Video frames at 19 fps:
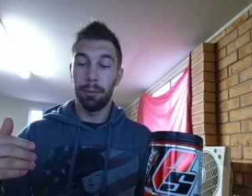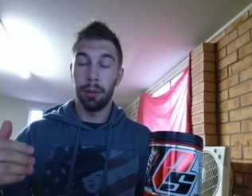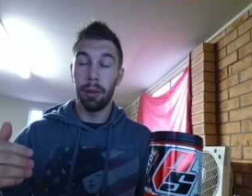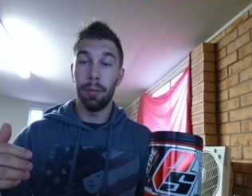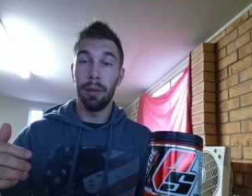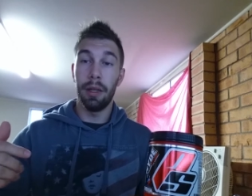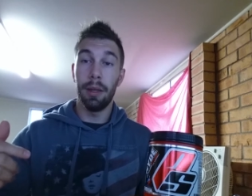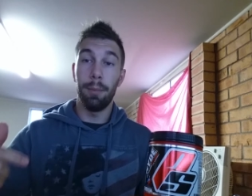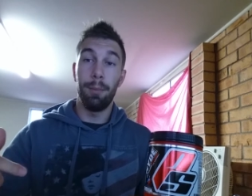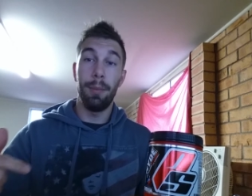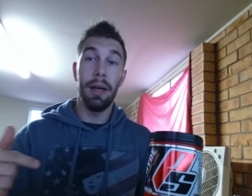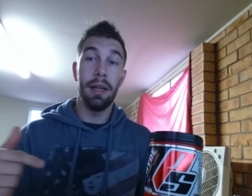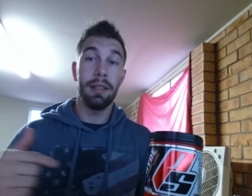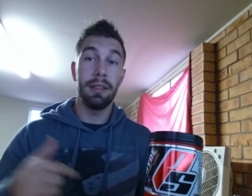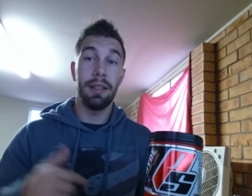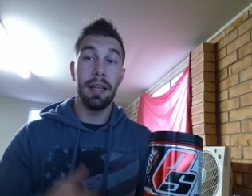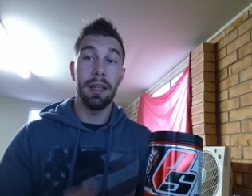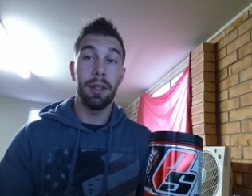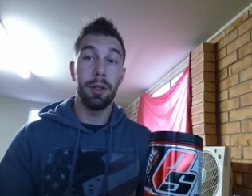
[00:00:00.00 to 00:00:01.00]
probably the
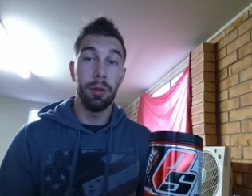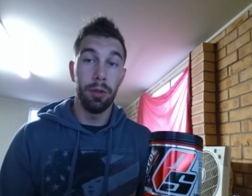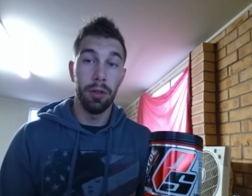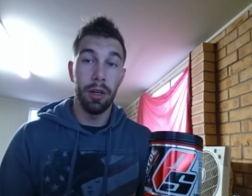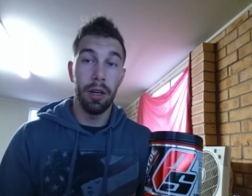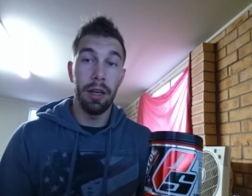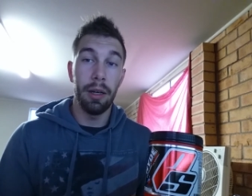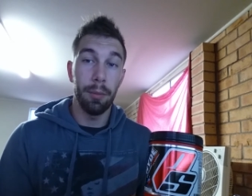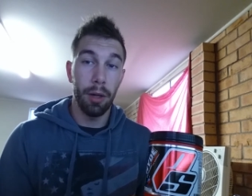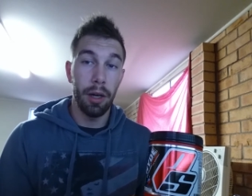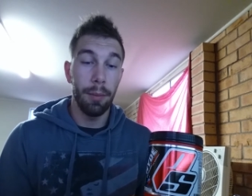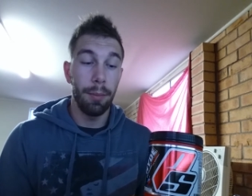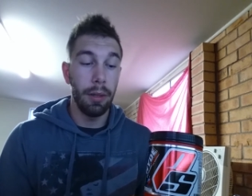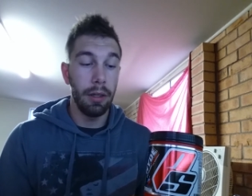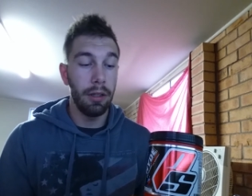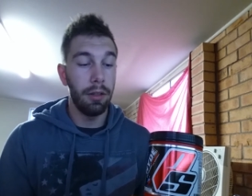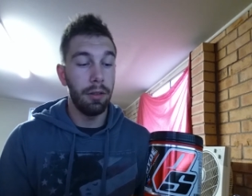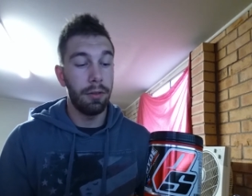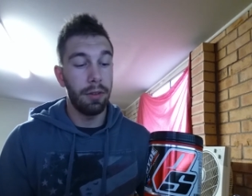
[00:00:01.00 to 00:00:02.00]
best they could, in my
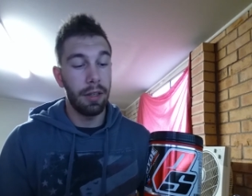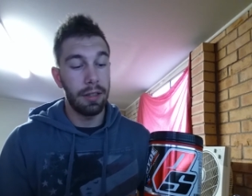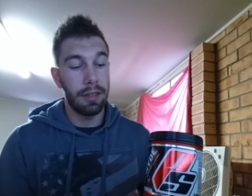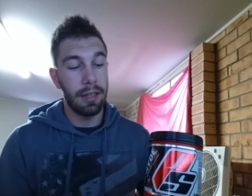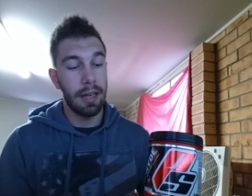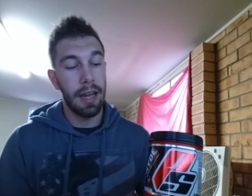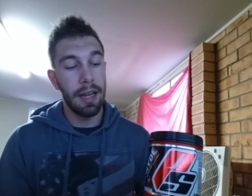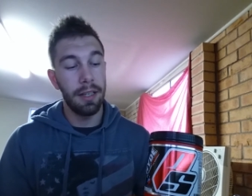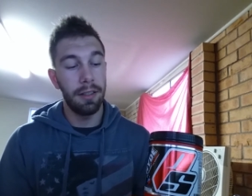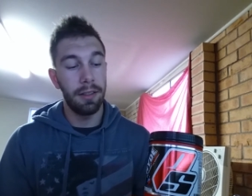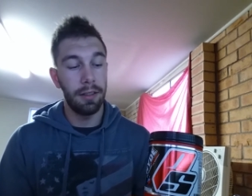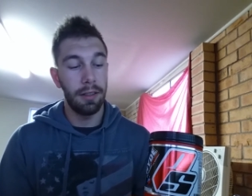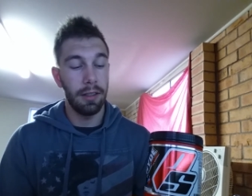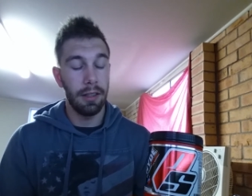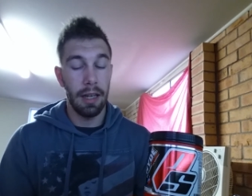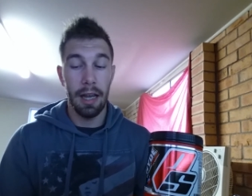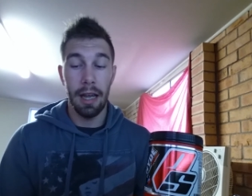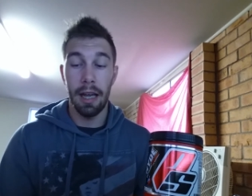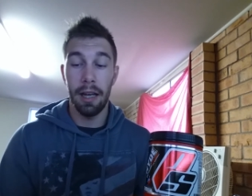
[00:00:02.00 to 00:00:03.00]
opinion, for the taste,
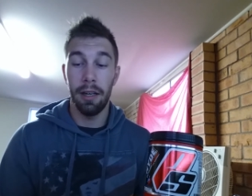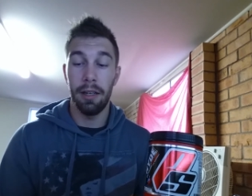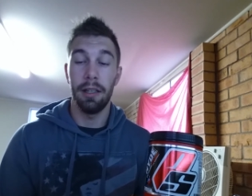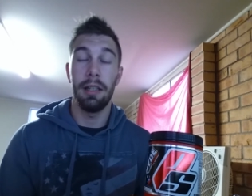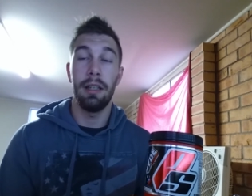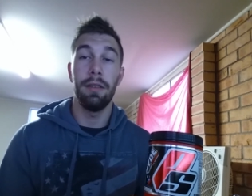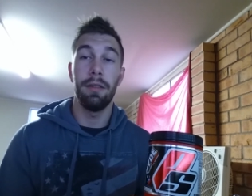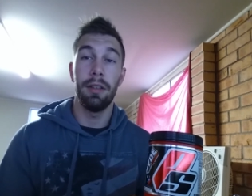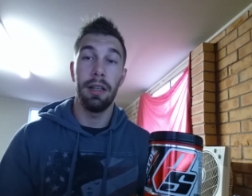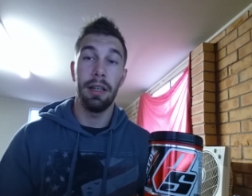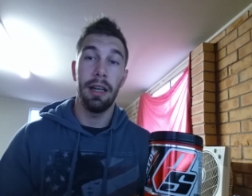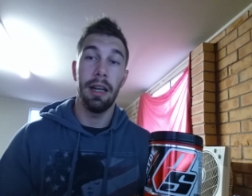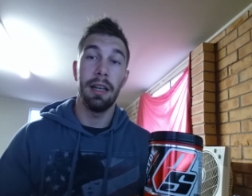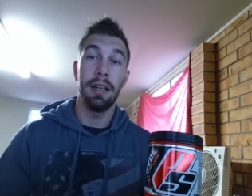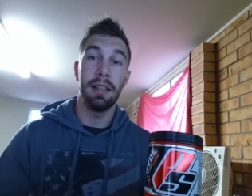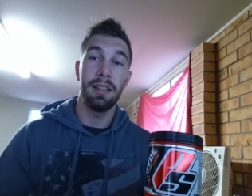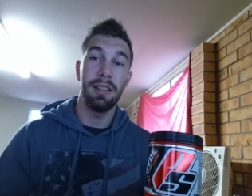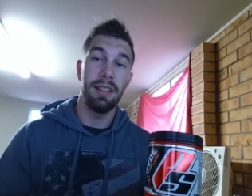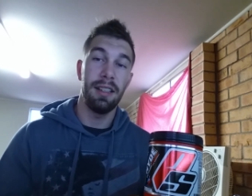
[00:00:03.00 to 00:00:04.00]
and I'll give it,
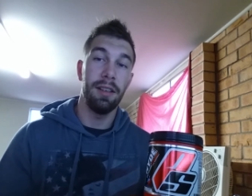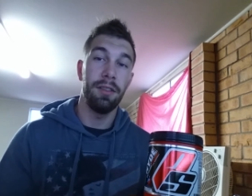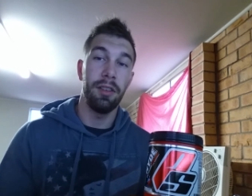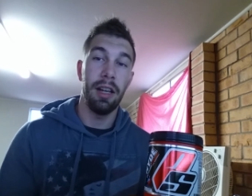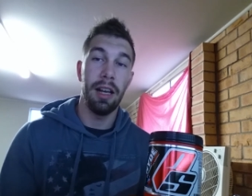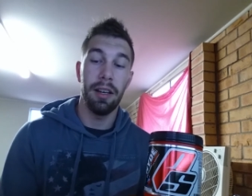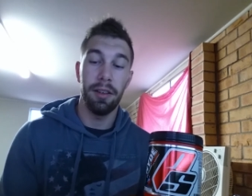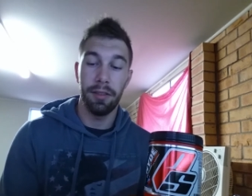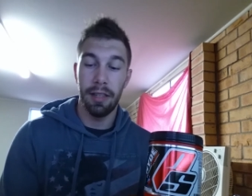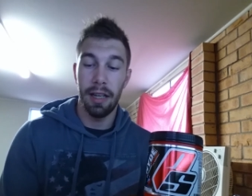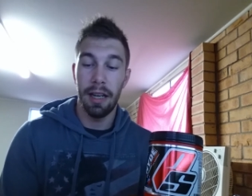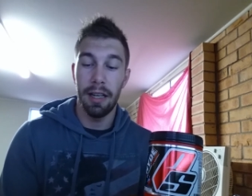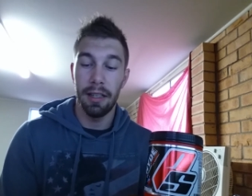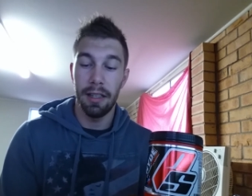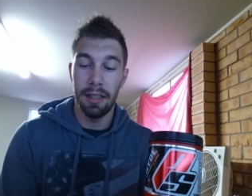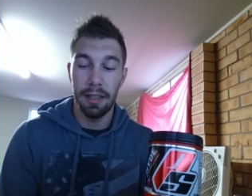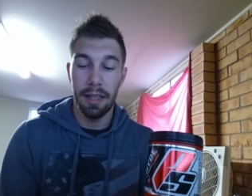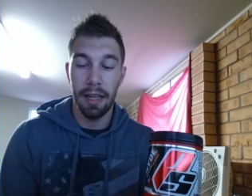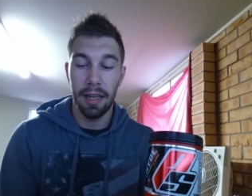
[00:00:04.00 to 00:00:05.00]
again, a 7 out of
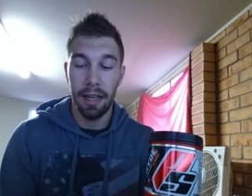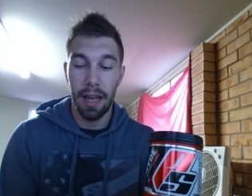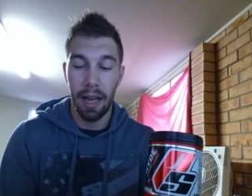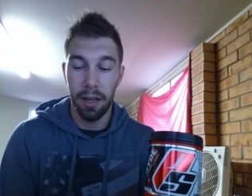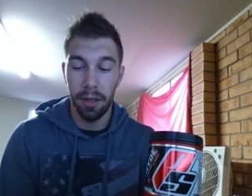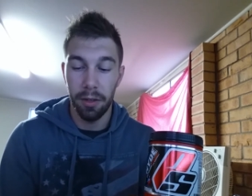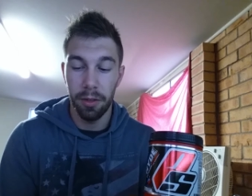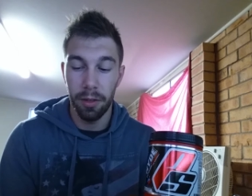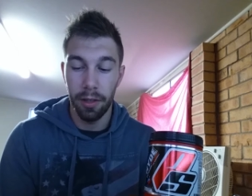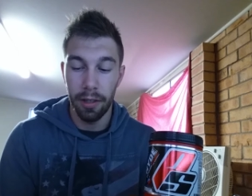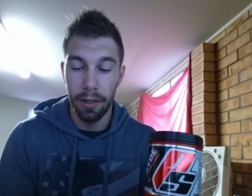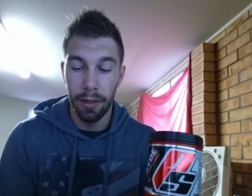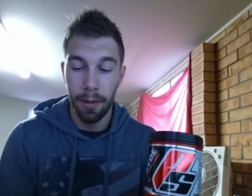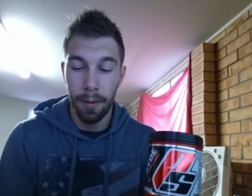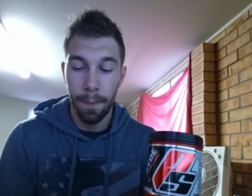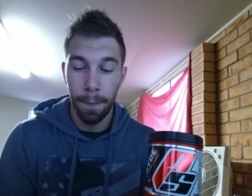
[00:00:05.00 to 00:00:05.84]
10 in that category.